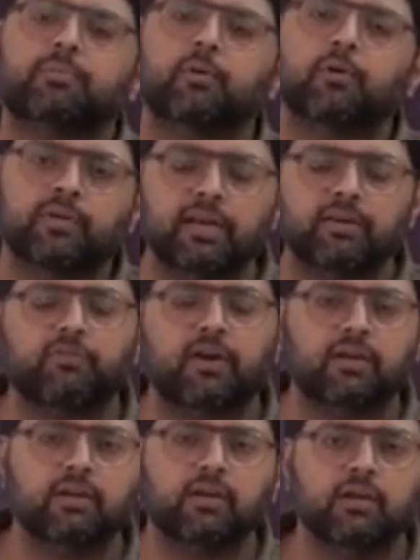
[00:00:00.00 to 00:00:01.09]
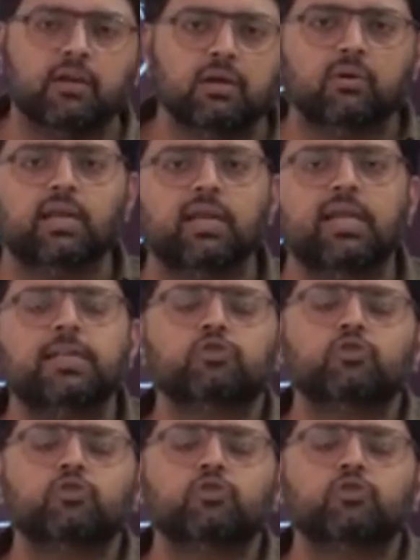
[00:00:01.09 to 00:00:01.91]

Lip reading: provident fund, okay, like